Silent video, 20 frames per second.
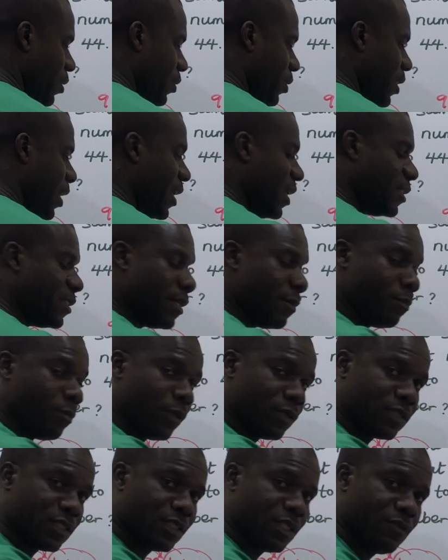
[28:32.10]
3 is a
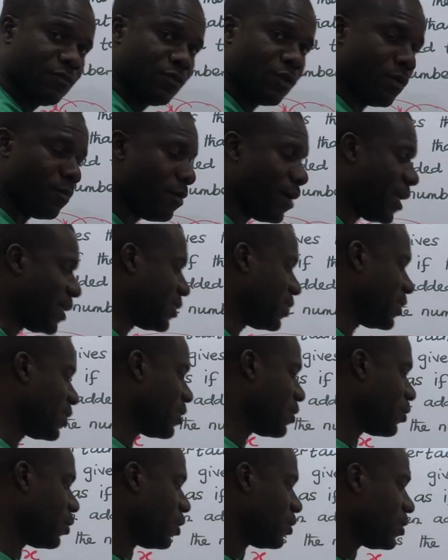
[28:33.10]
positive number. As
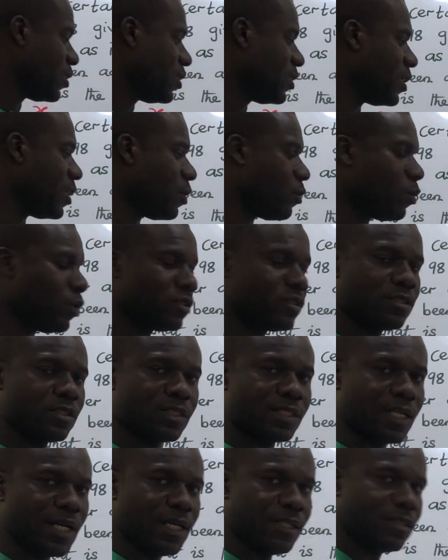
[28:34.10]
it crosses the equals to
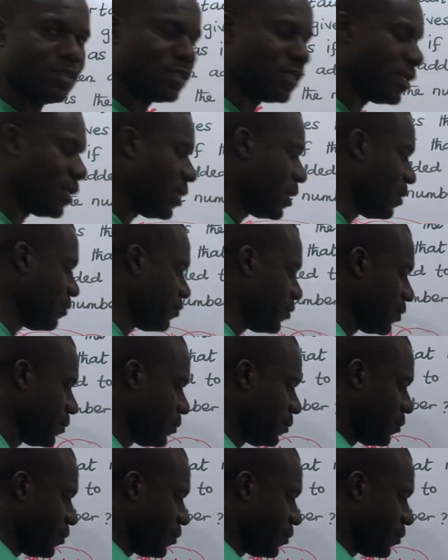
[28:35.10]
sign to the left,